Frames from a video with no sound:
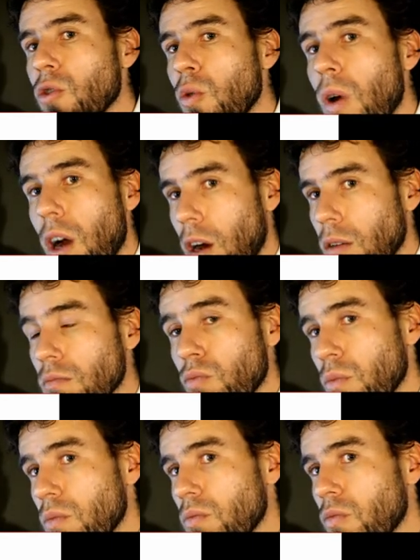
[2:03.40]
to our
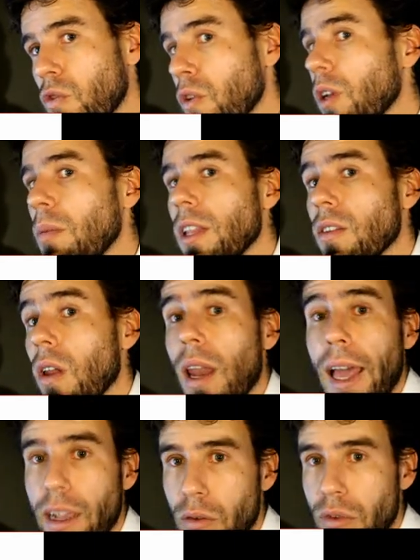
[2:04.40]
fundamental
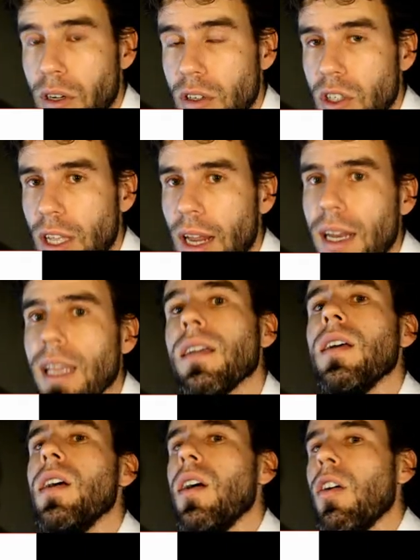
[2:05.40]
lack of understanding
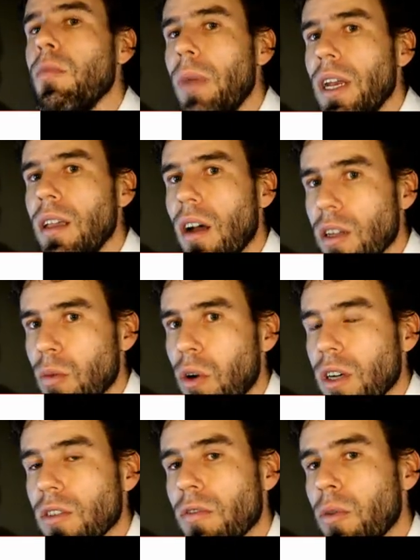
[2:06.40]
of many other
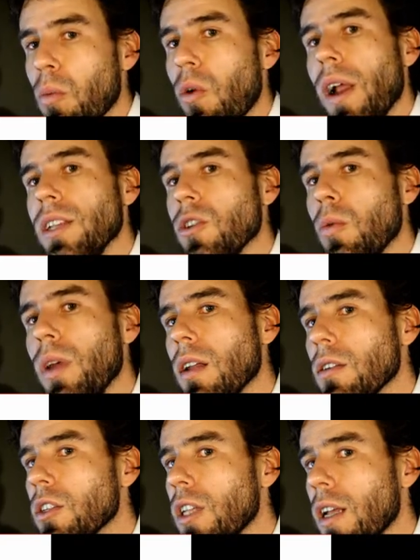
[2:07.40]
parts of the brain. So we
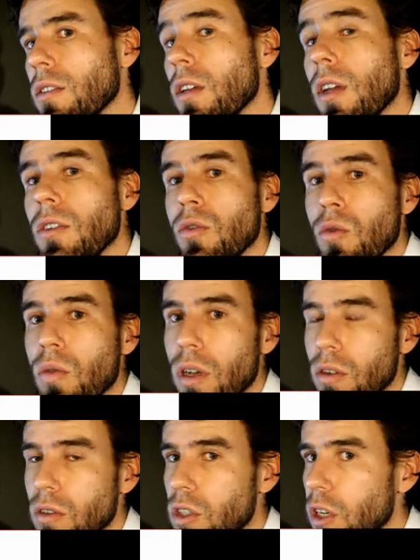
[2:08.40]
understand to a
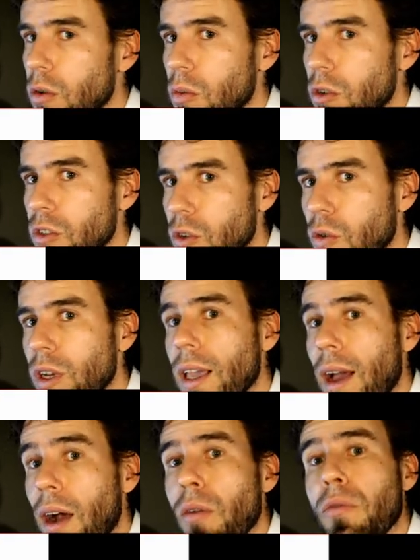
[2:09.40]
considerable degree
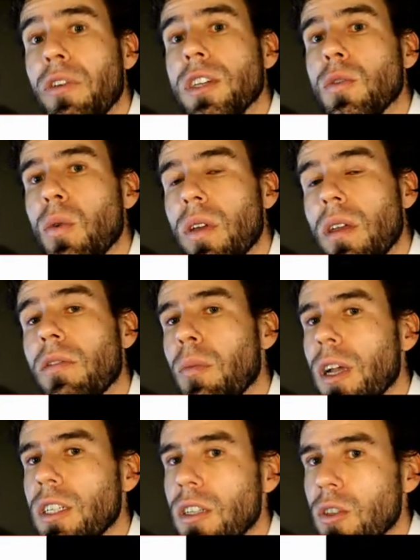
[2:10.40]
how visual
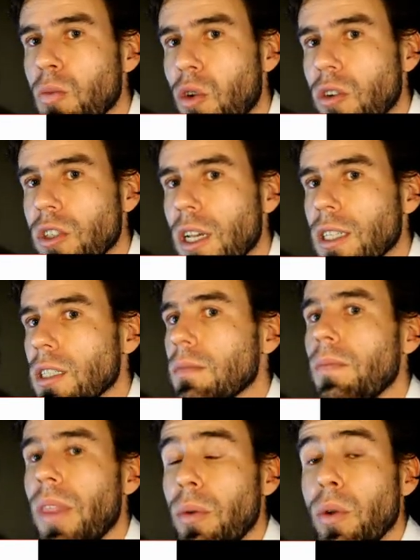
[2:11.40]
information is processed.
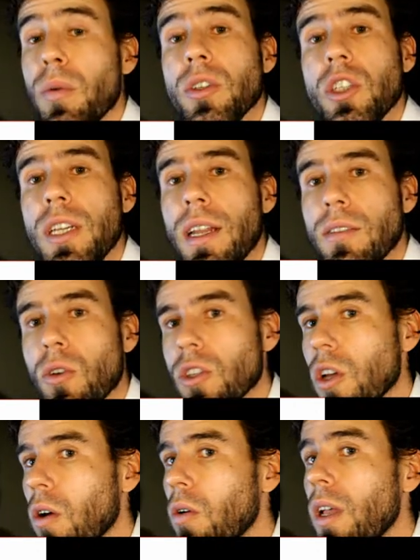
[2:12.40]
And we will see that
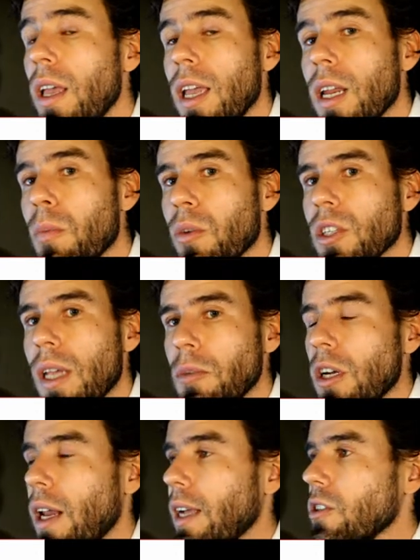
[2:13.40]
also in the
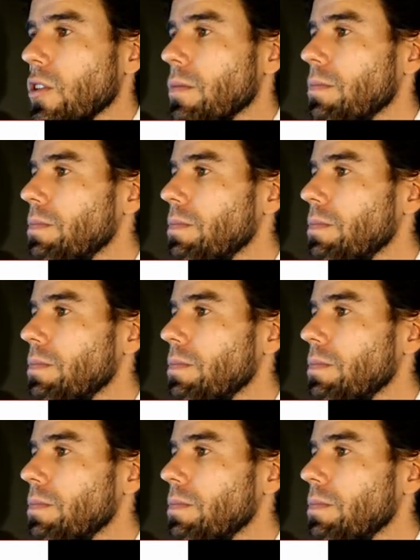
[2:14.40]
perception lecture.